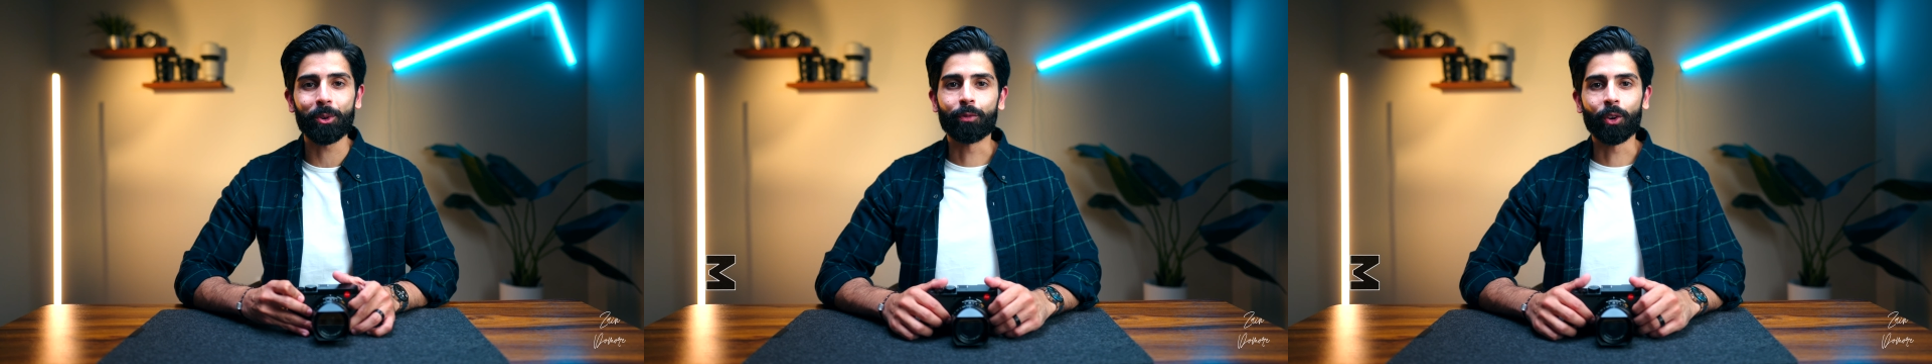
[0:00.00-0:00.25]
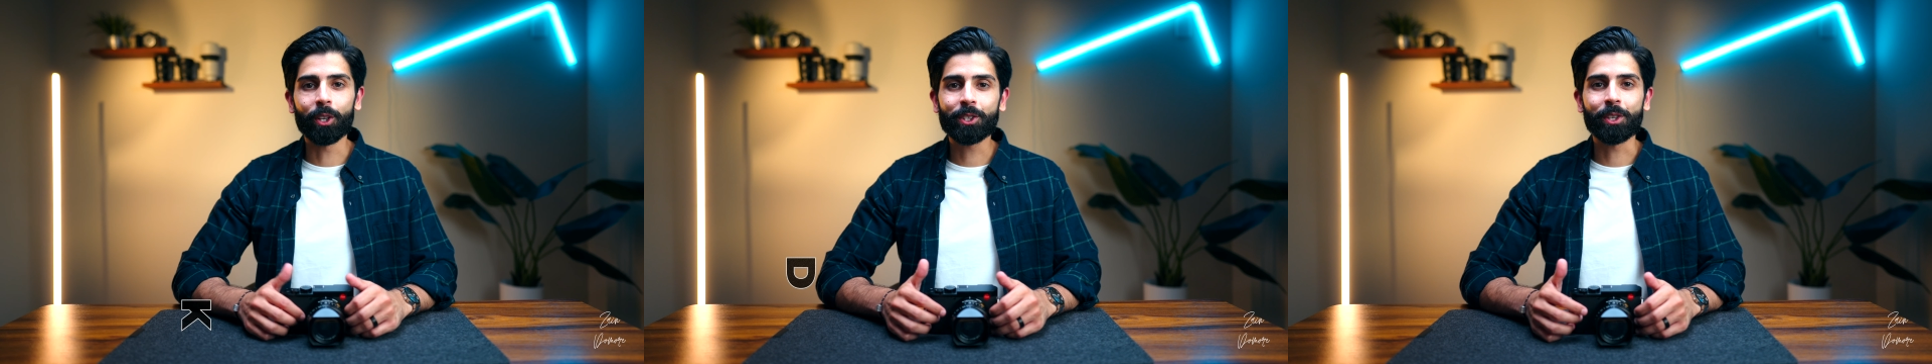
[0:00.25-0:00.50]

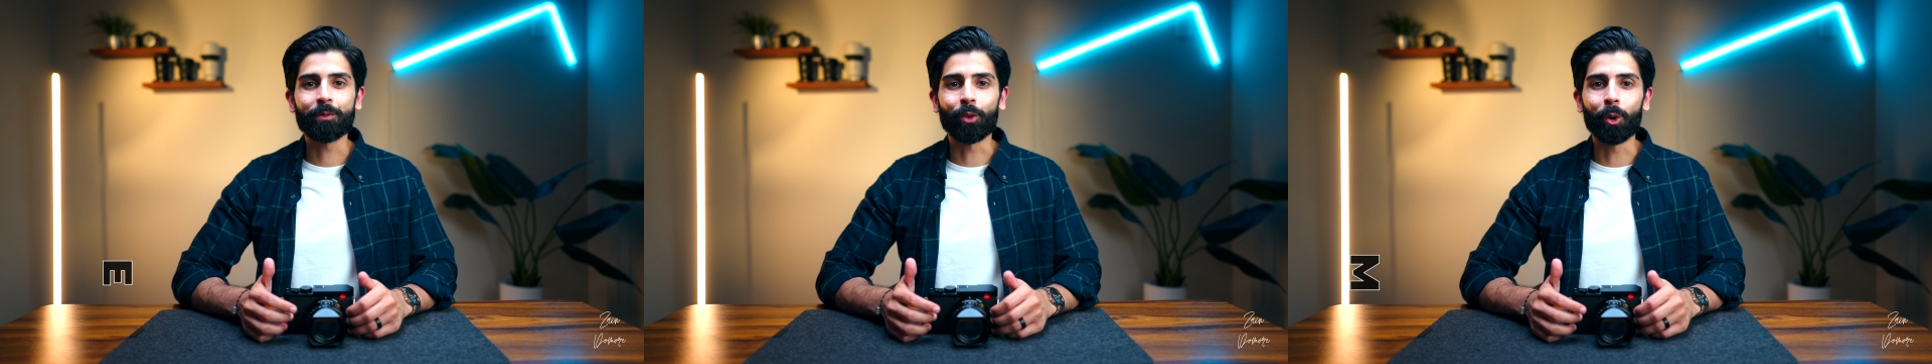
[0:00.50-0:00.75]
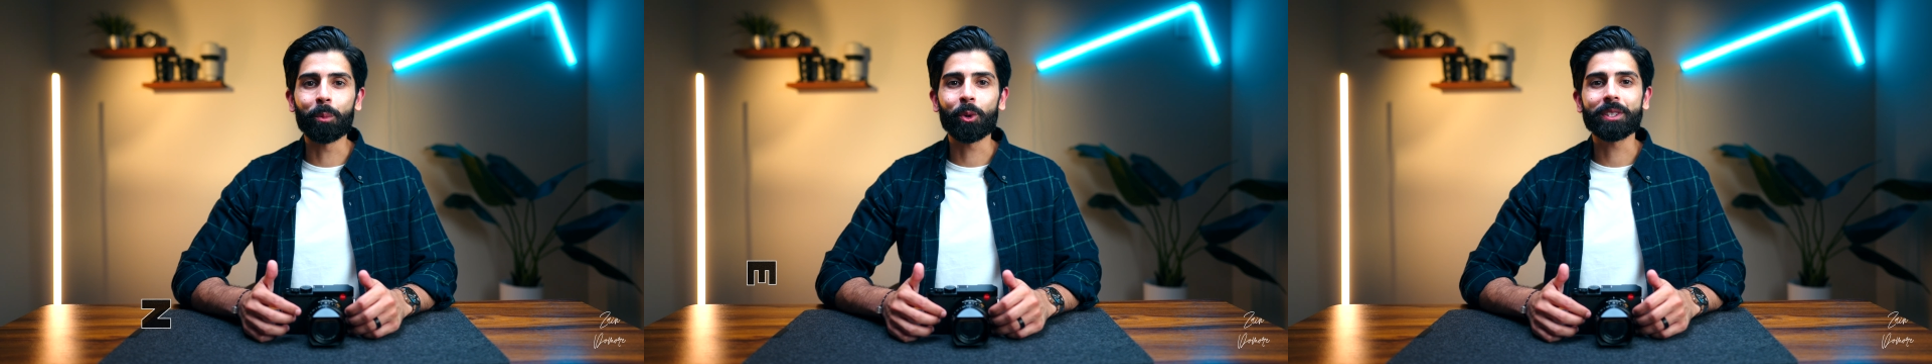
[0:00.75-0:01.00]
First and
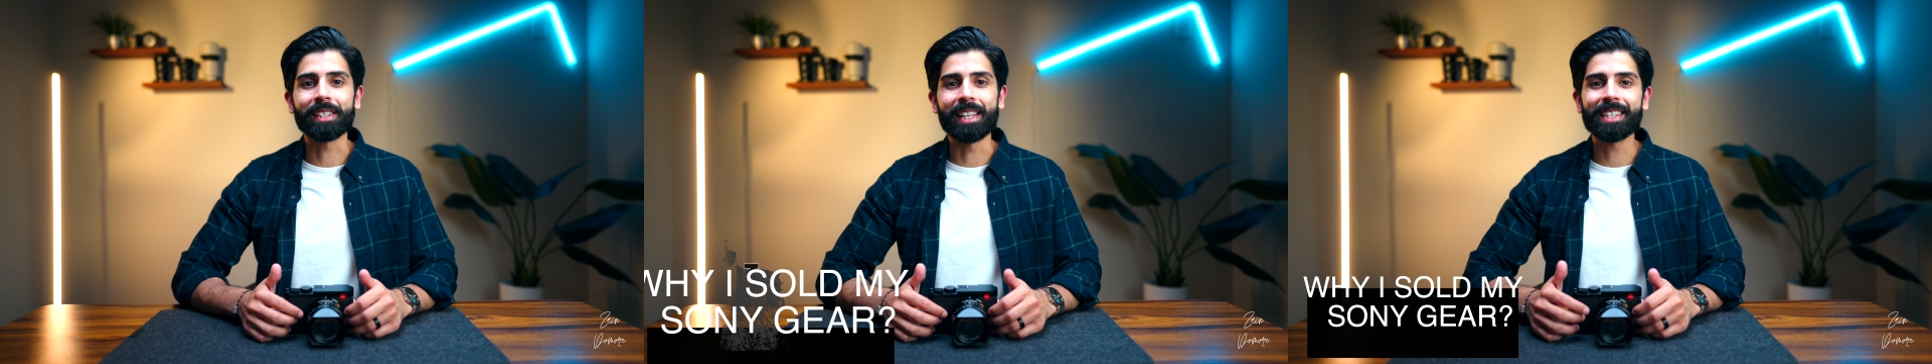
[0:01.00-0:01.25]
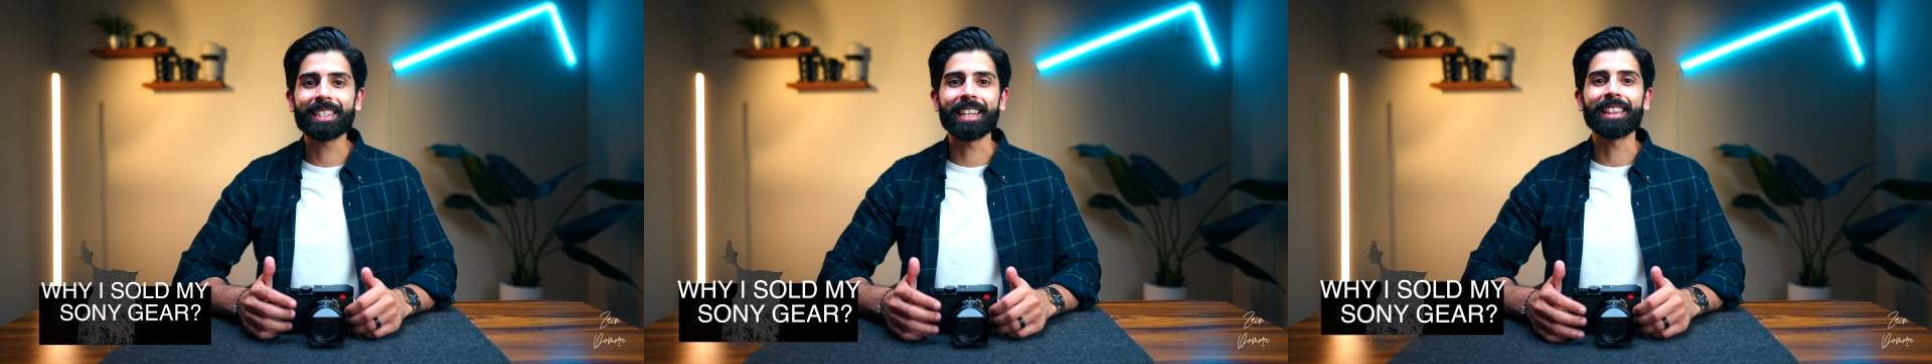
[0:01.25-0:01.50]
foremost,
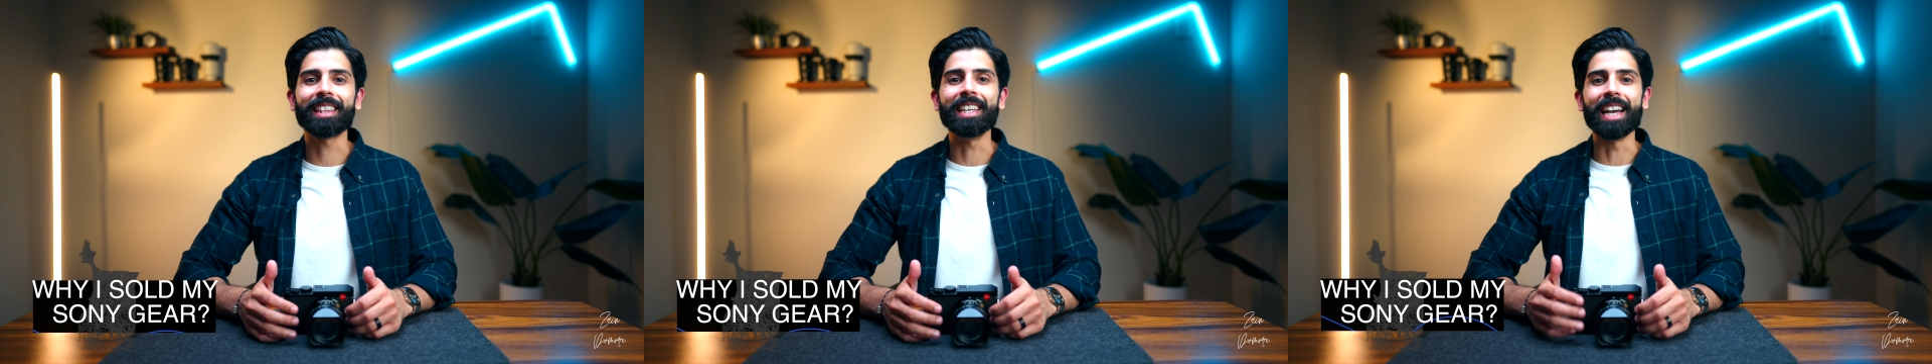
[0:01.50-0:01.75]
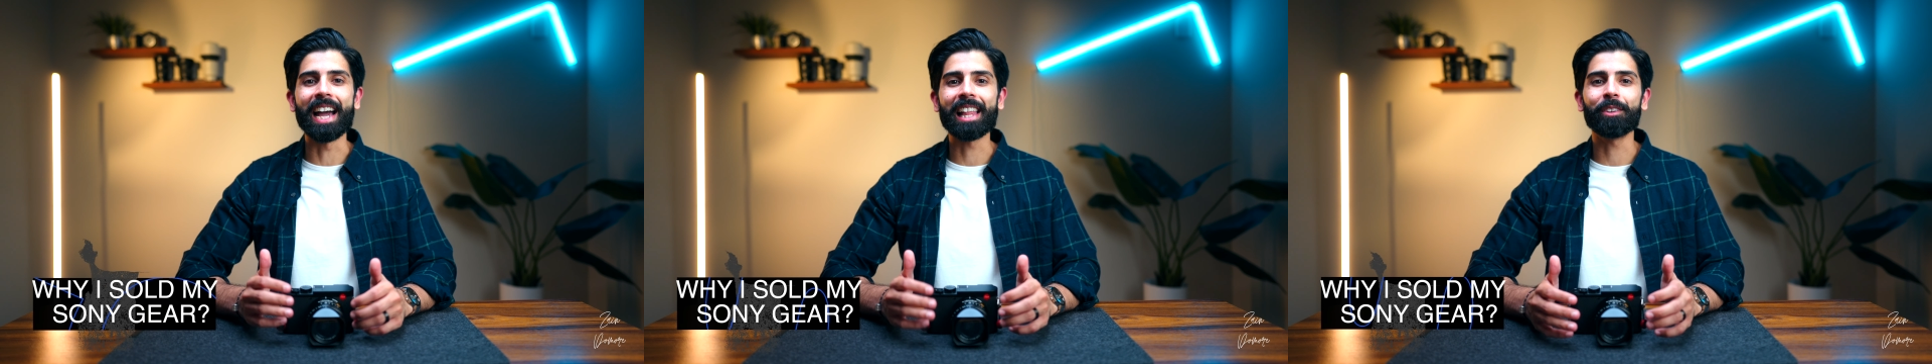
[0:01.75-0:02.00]
let's get
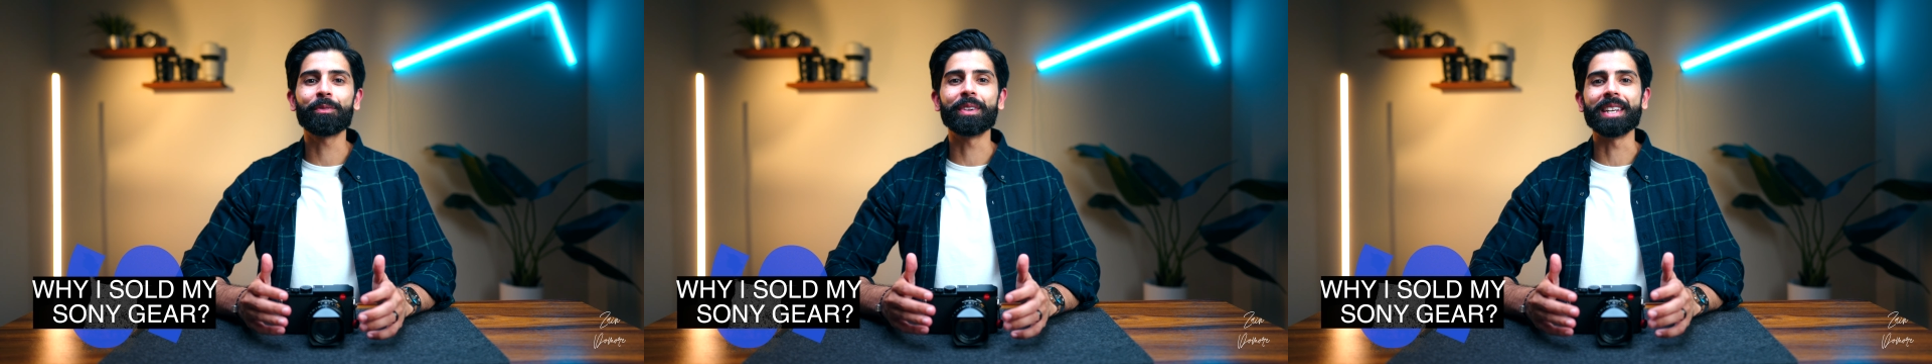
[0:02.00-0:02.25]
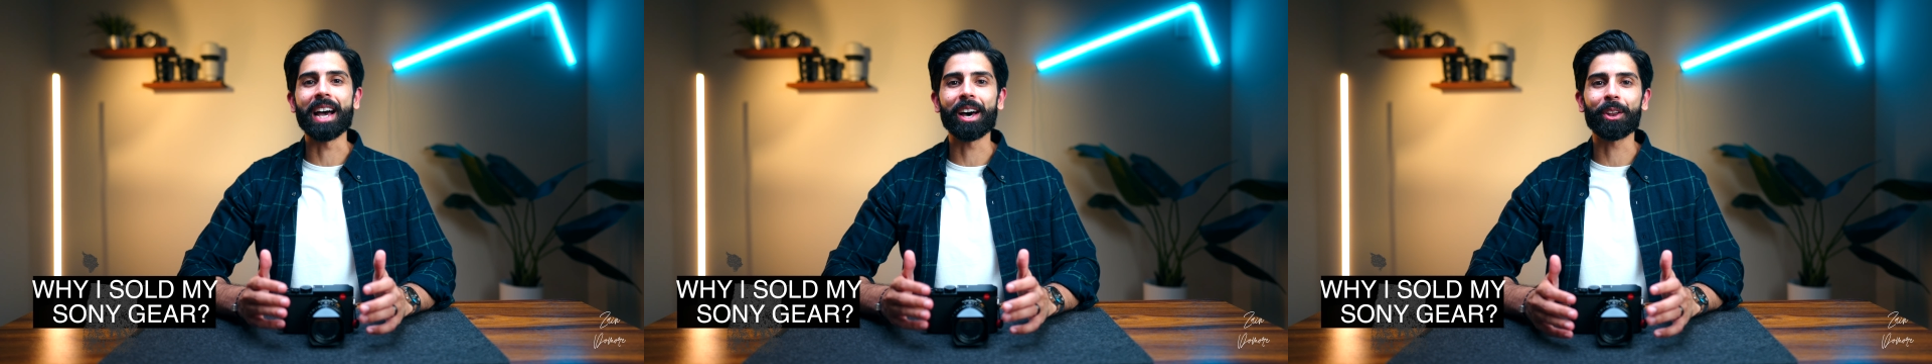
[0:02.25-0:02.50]
the
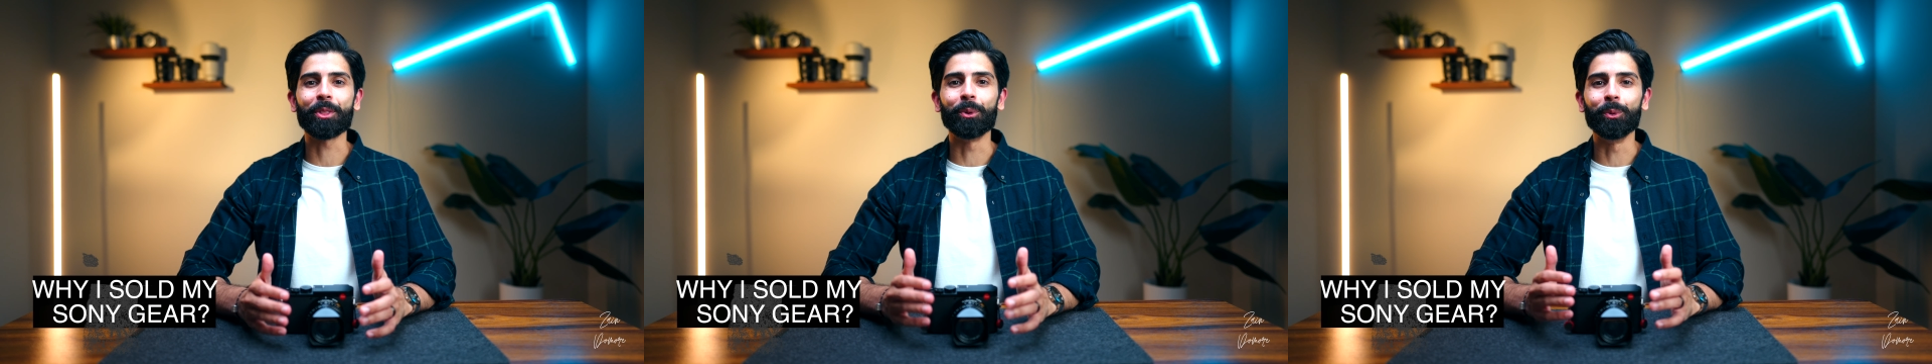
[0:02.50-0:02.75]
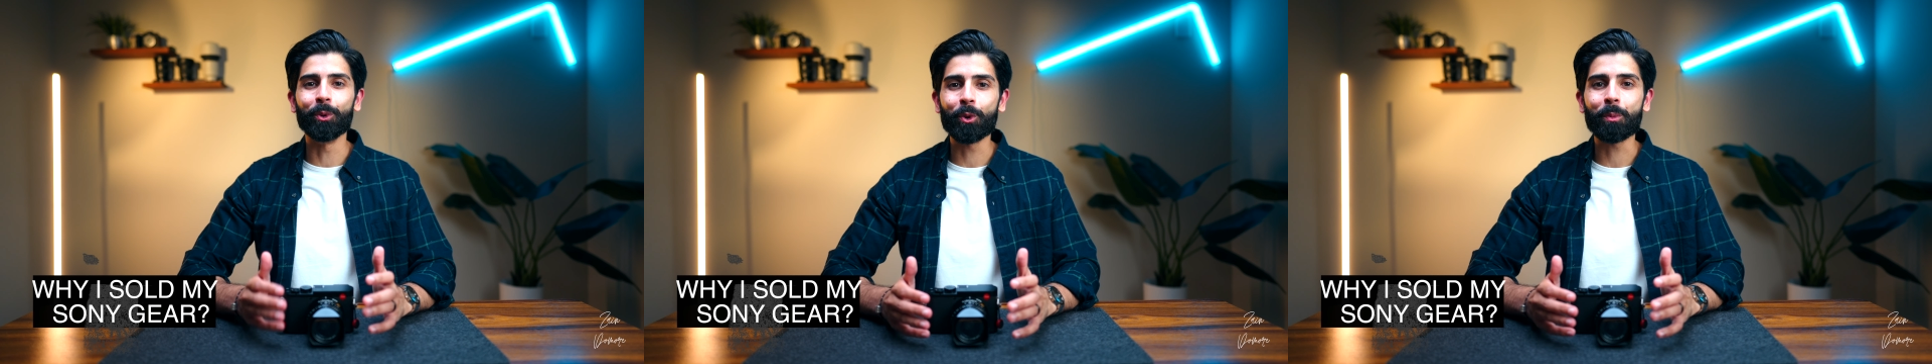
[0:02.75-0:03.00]
elephant out of the
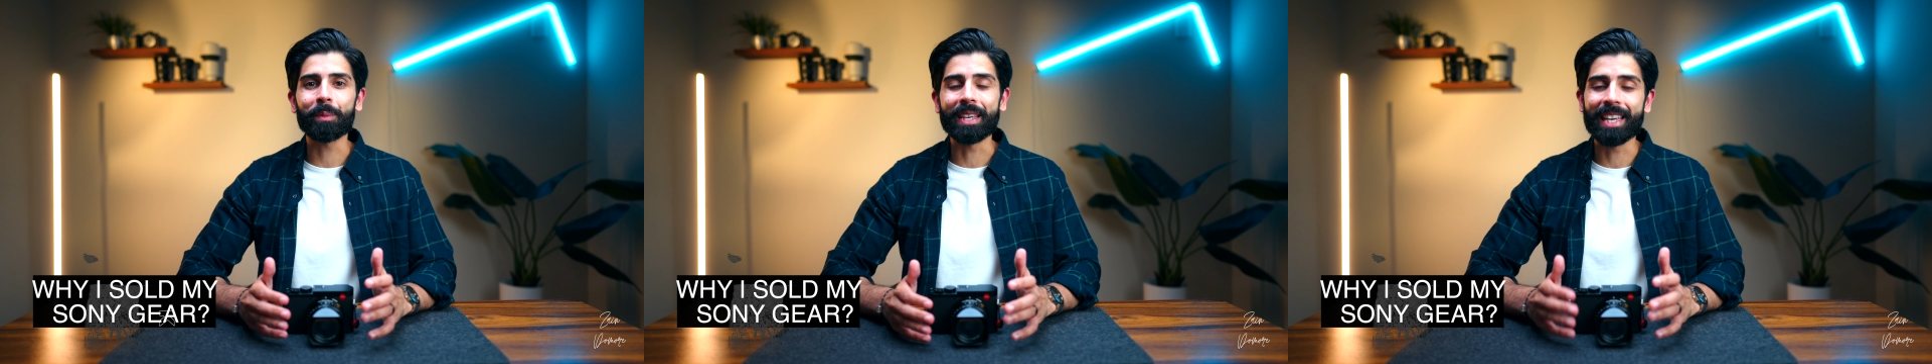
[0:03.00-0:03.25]
room.